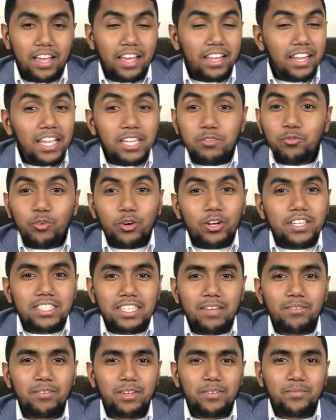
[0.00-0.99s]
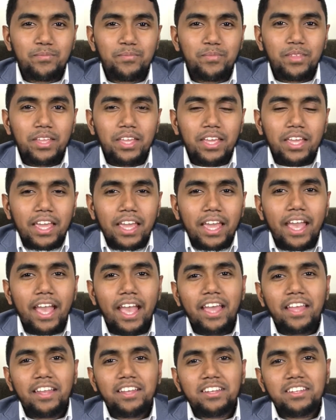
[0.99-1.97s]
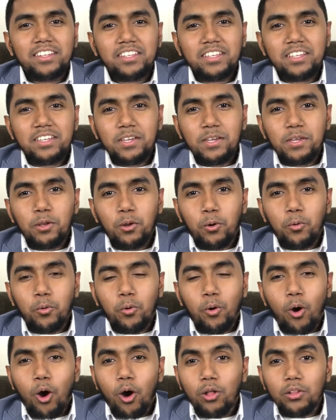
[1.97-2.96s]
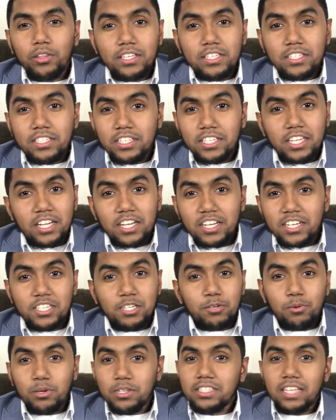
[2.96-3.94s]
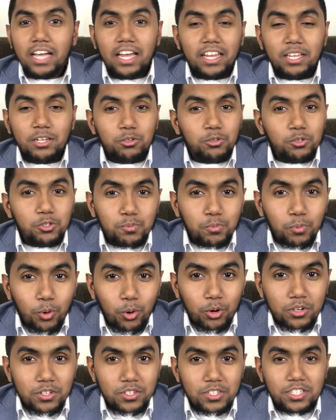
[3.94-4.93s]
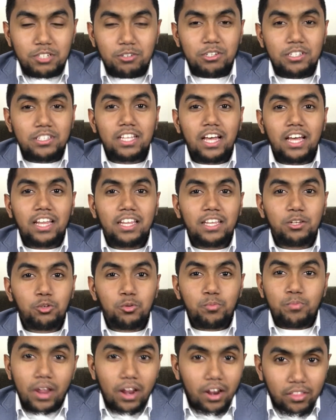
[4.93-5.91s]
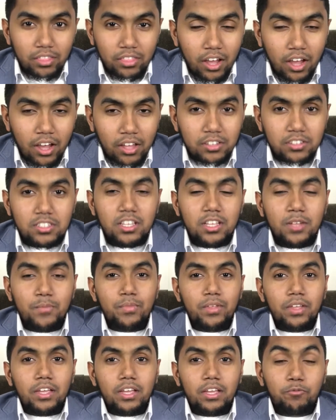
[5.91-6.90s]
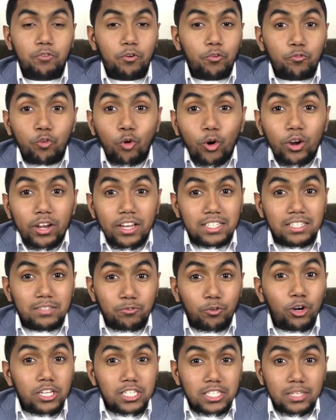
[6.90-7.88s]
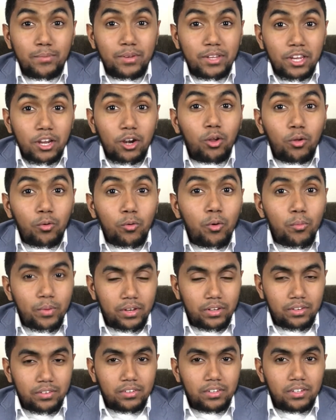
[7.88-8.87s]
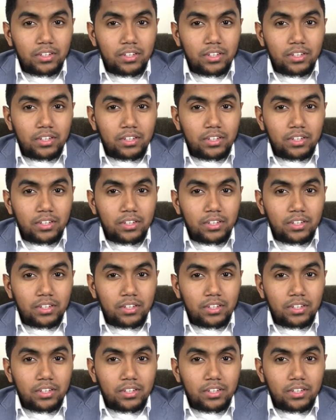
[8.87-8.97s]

At age 47. And, all this years, she was not into sports. She was not into marathons. For 47-year-old woman,